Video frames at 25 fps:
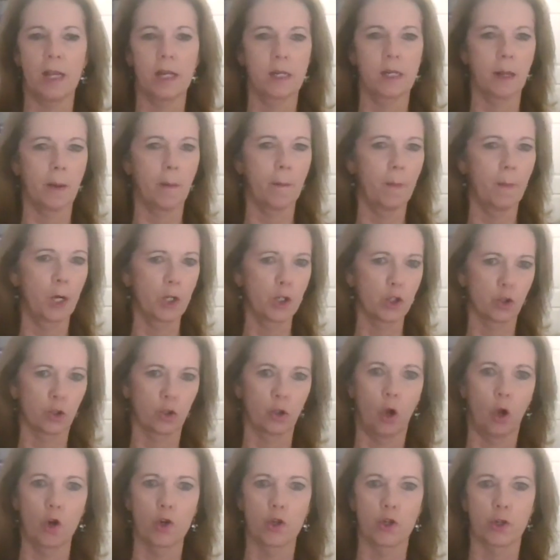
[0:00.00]
in a much
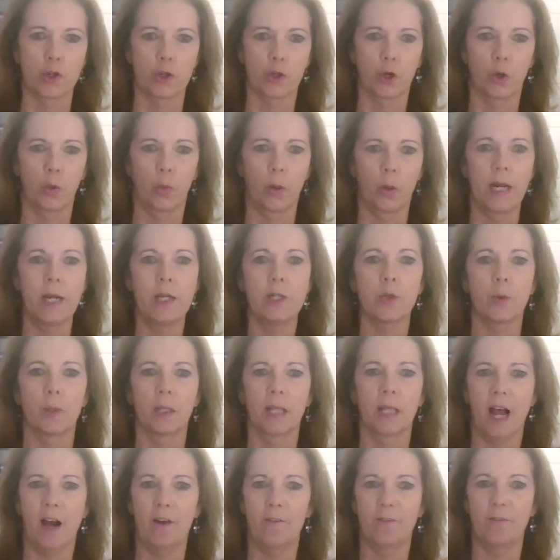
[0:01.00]
larger degree to
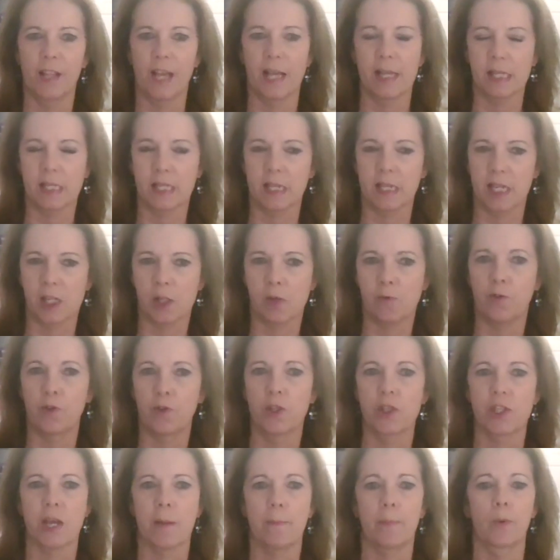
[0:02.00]
allow for that six
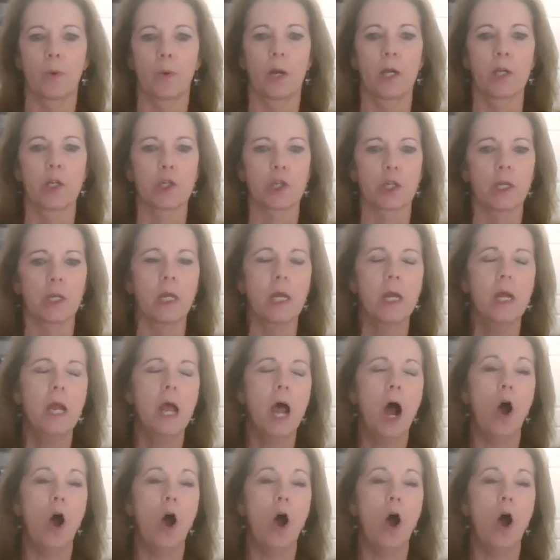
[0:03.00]
foot separation.